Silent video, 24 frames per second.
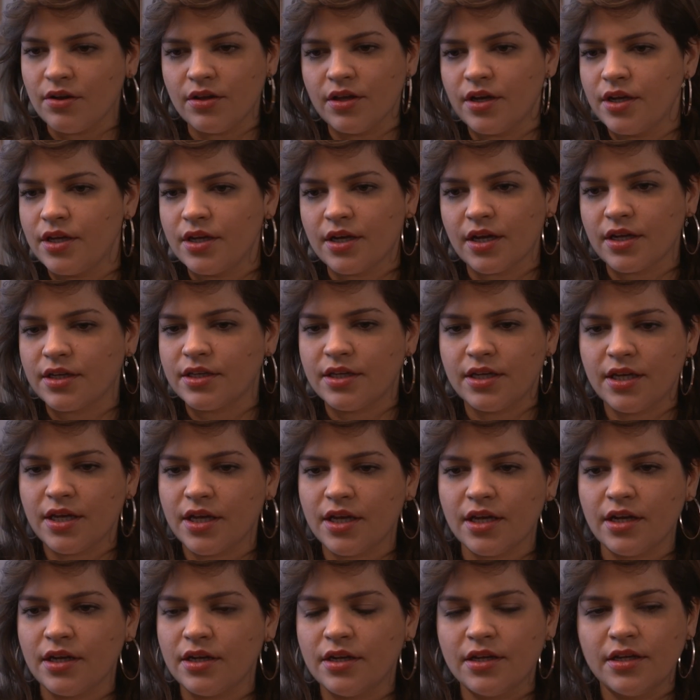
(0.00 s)
Like, I
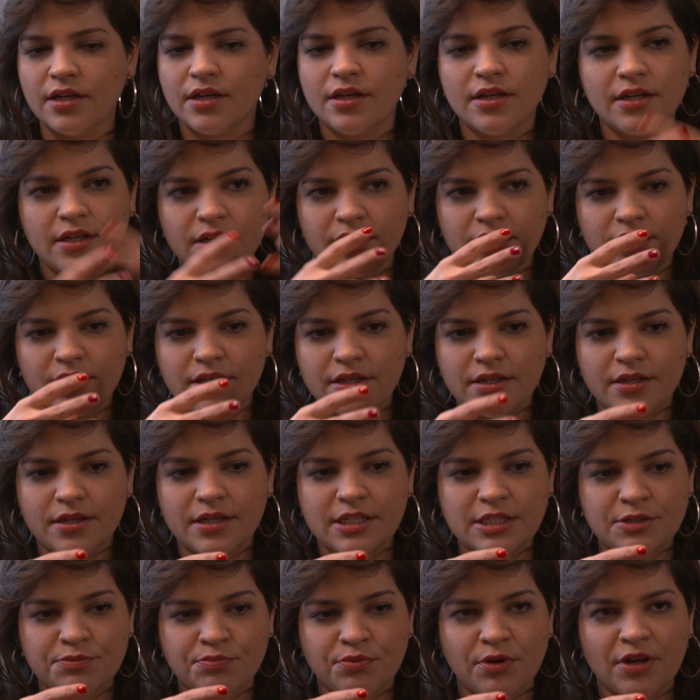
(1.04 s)
can't
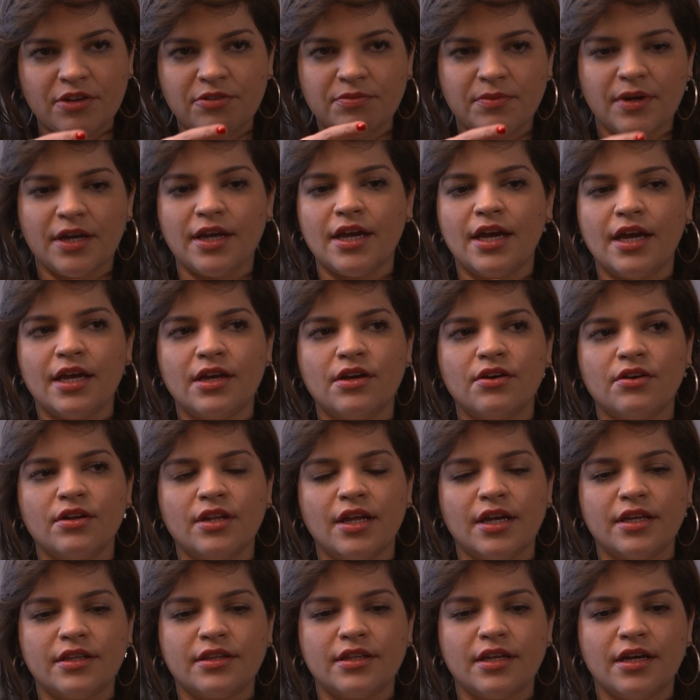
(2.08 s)
express my anger
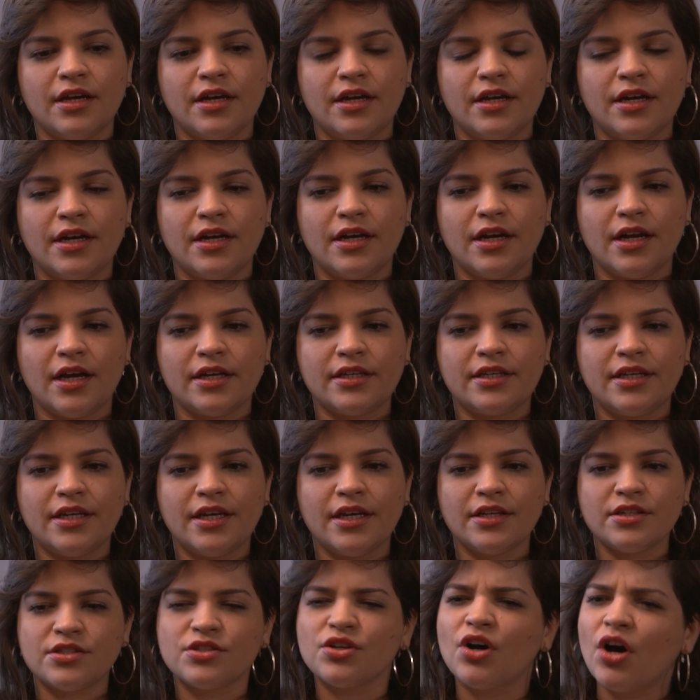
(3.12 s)
like that, and I
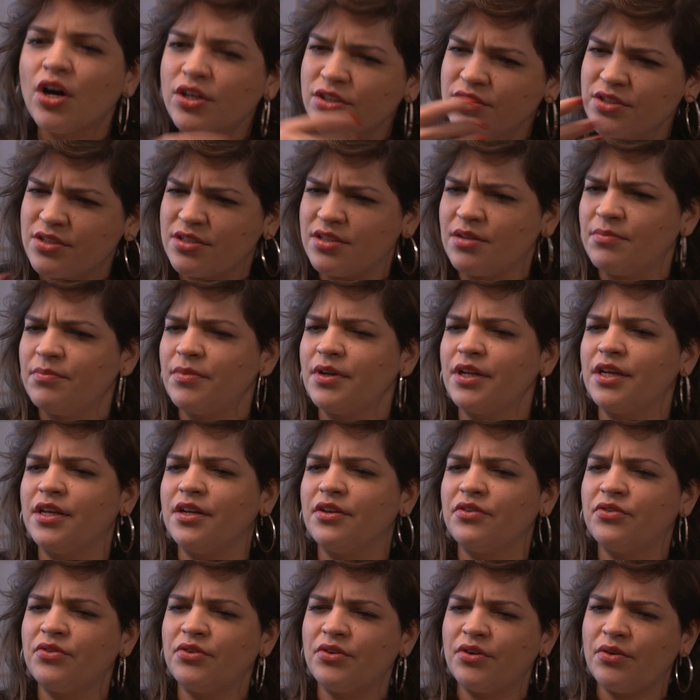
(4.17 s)
can't talk to somebody in
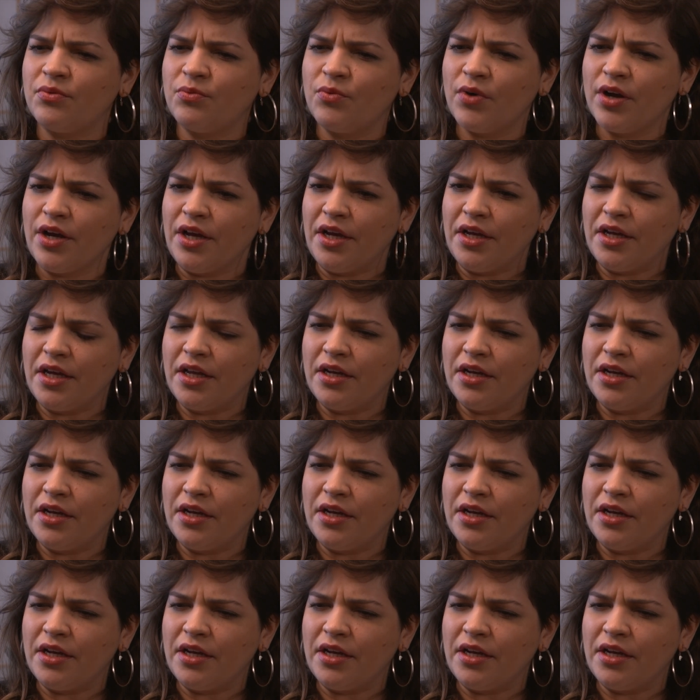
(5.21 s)
a certain way.